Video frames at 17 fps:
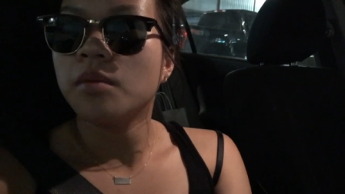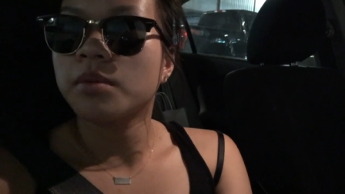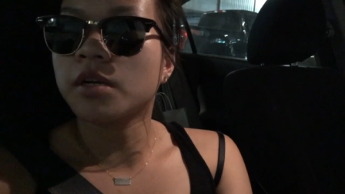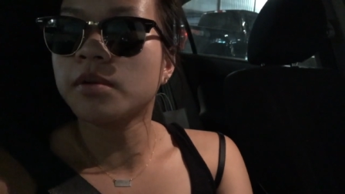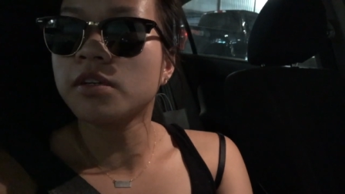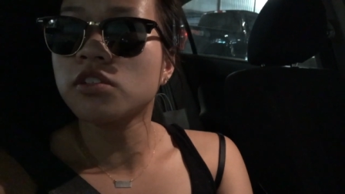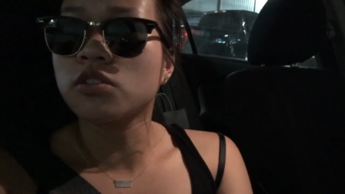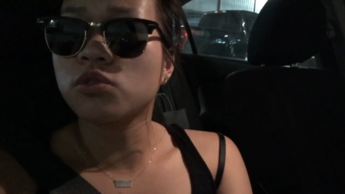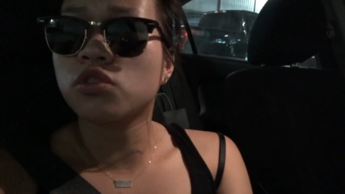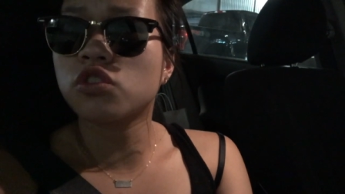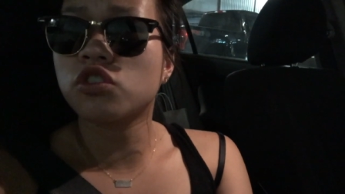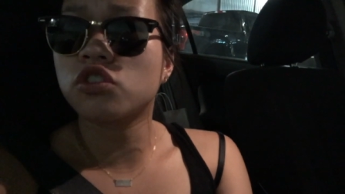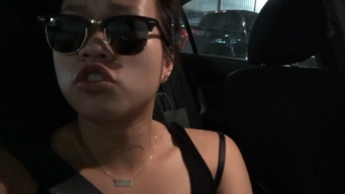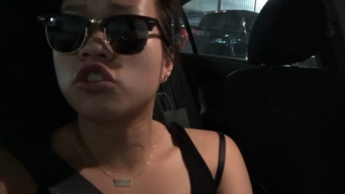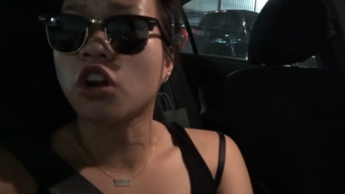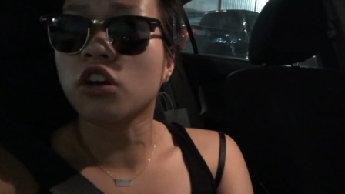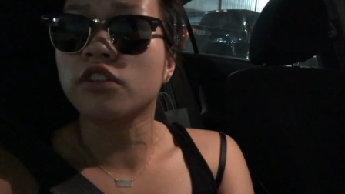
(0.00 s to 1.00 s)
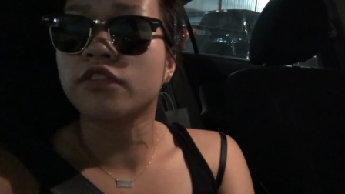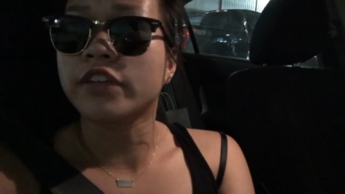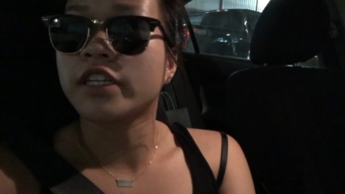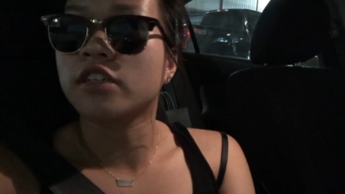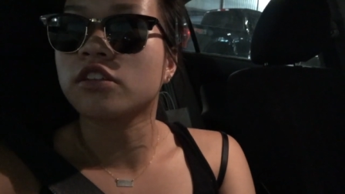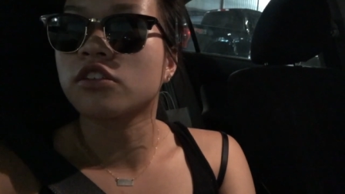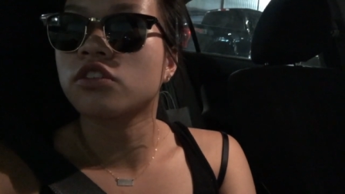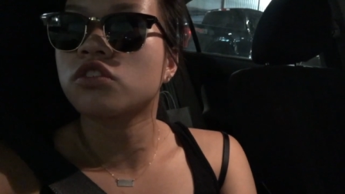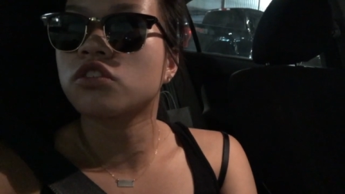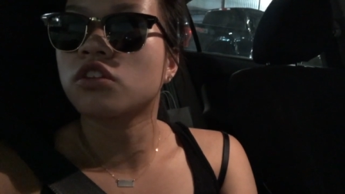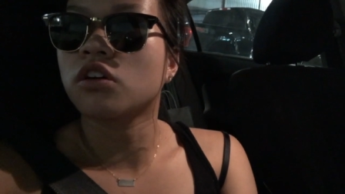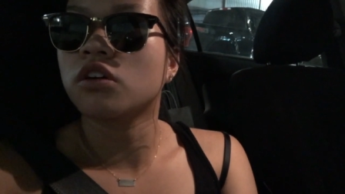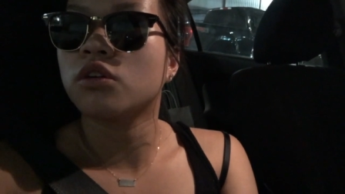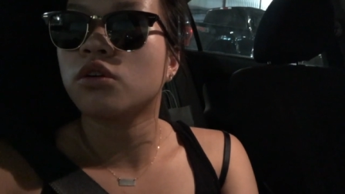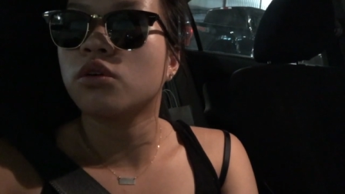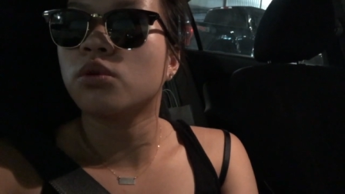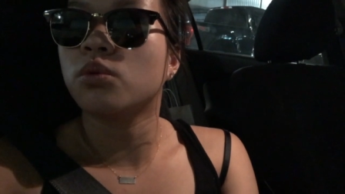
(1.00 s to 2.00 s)
But I'm also starving,
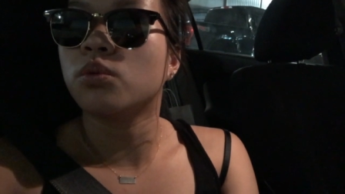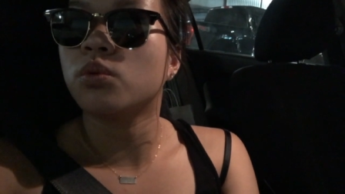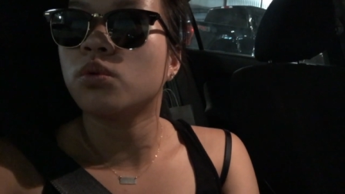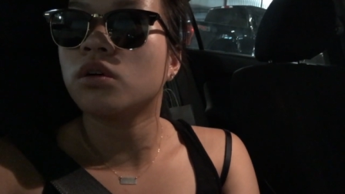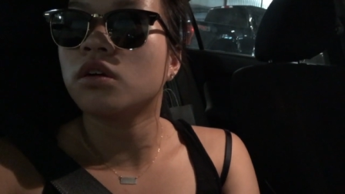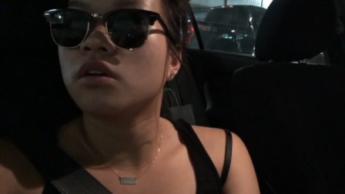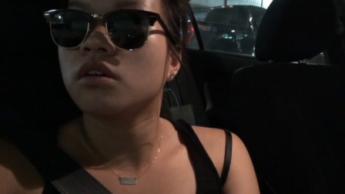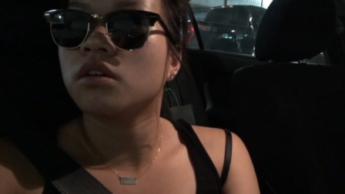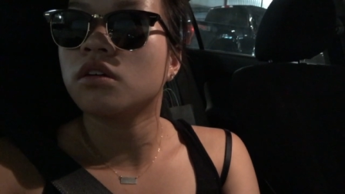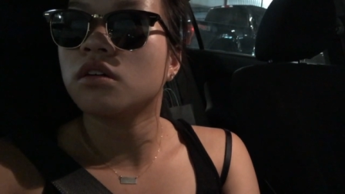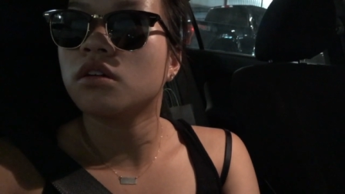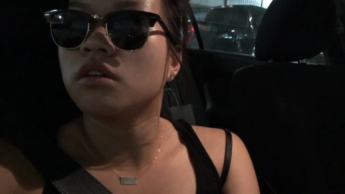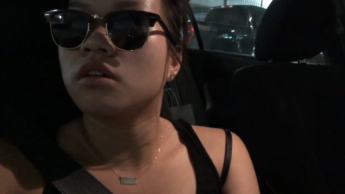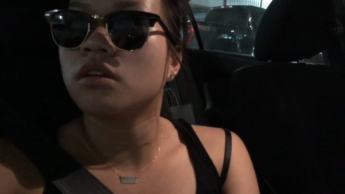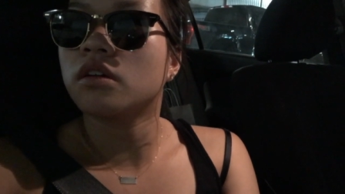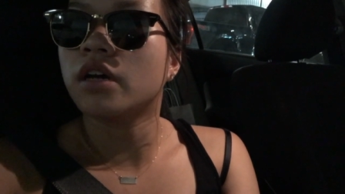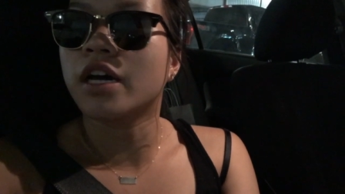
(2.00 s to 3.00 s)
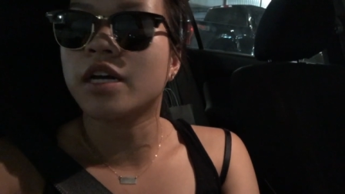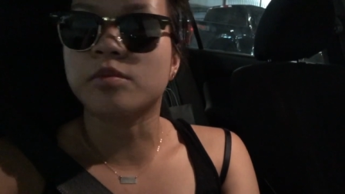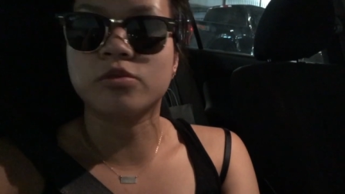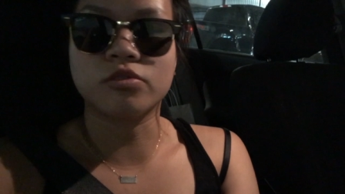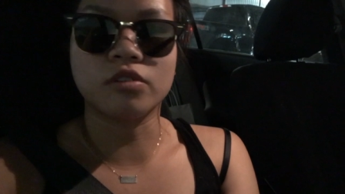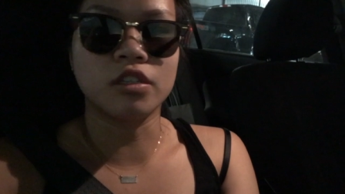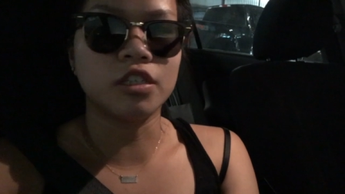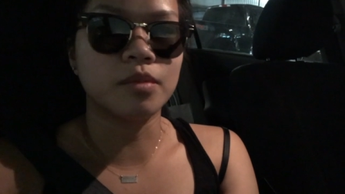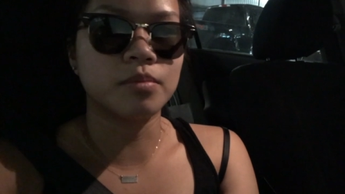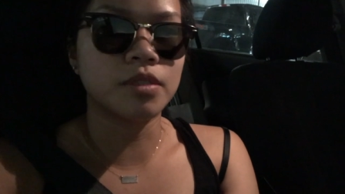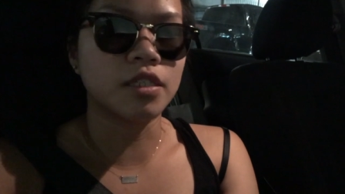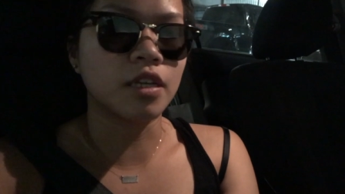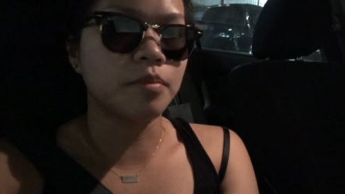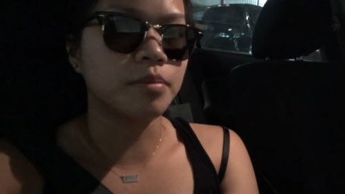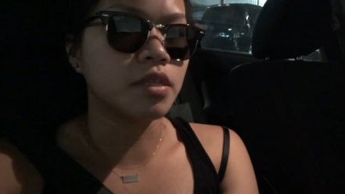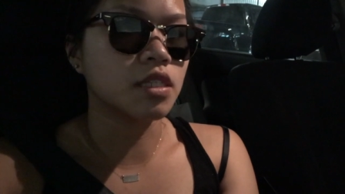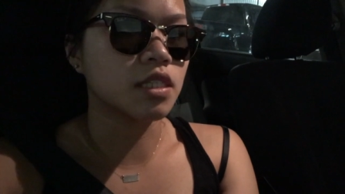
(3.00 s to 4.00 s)
so Adam's running up to
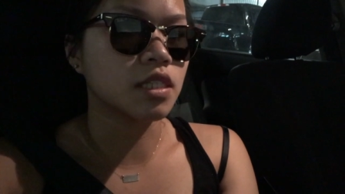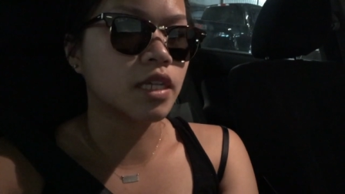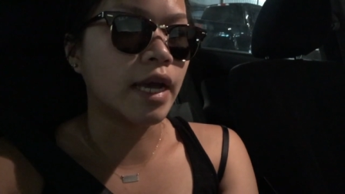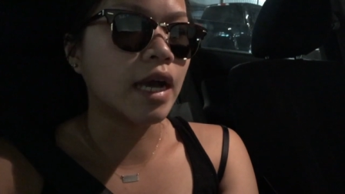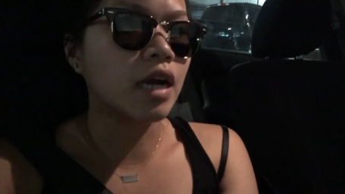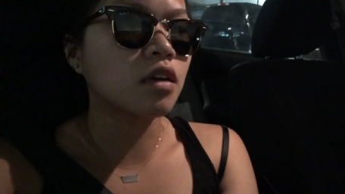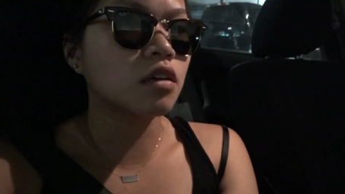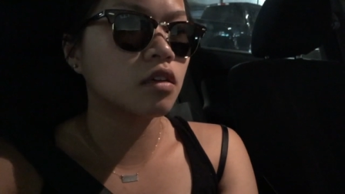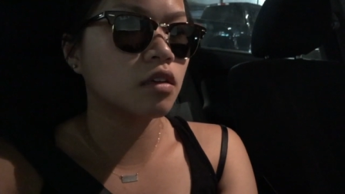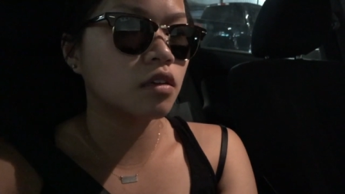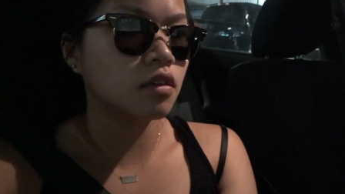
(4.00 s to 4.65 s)
get me a snack.